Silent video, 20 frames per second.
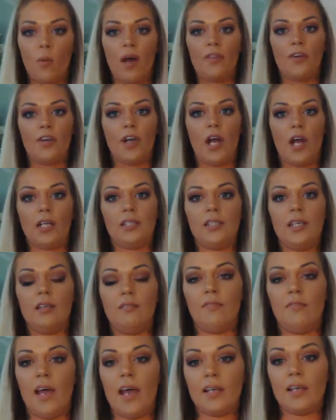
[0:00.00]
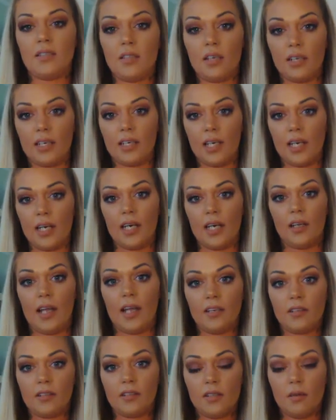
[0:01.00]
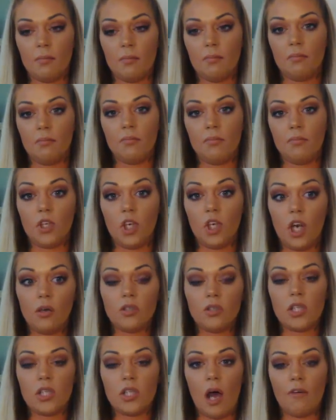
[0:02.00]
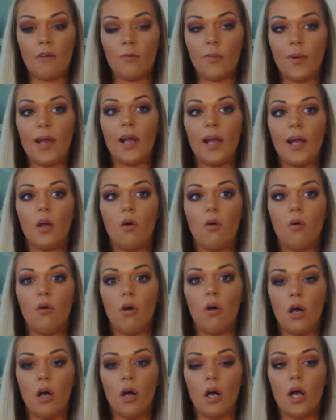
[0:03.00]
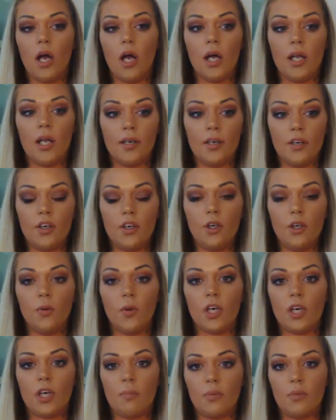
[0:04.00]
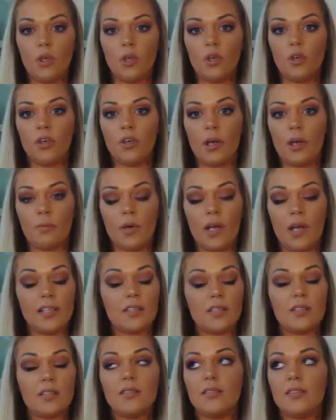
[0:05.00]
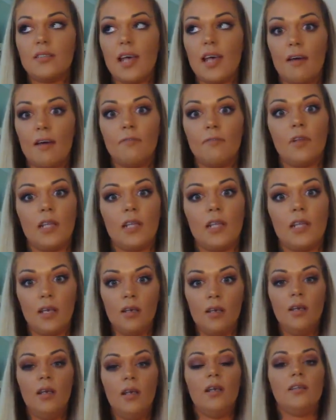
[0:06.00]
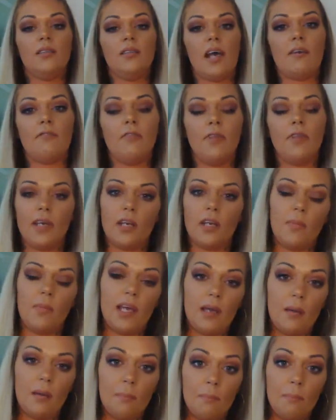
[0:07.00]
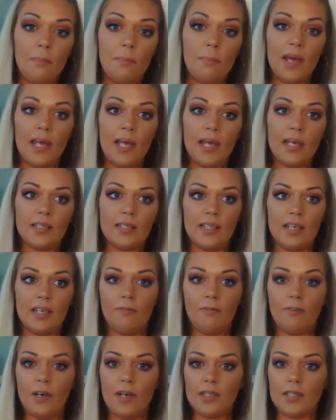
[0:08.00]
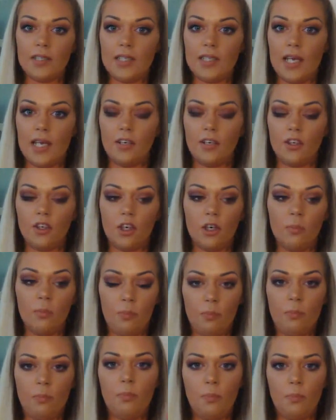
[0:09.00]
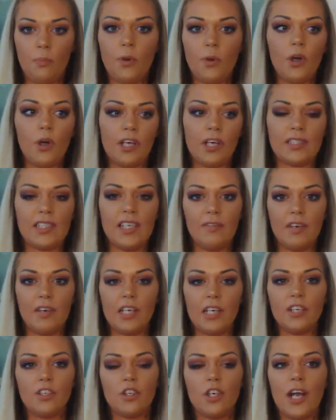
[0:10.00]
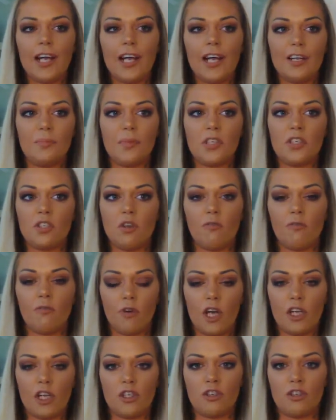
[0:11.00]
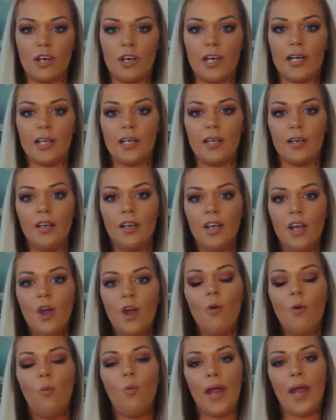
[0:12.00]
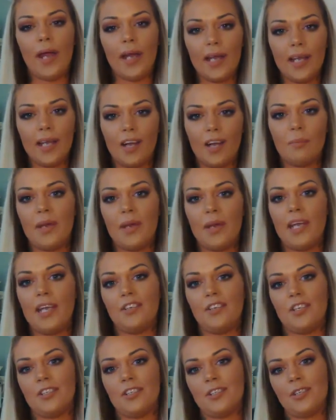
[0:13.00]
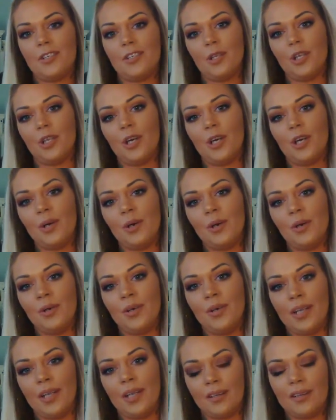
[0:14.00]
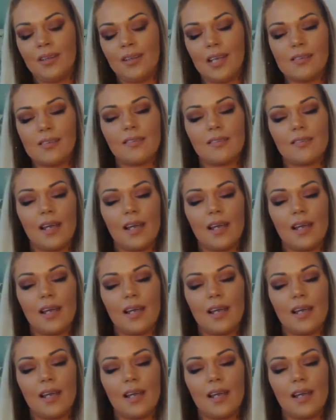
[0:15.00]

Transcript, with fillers: whether or not to invest on getting like some you know, software or a newer computer that it's definitely definitely going to make a big difference in your productivity because you're not going to be so frustrated waiting on pages to load and things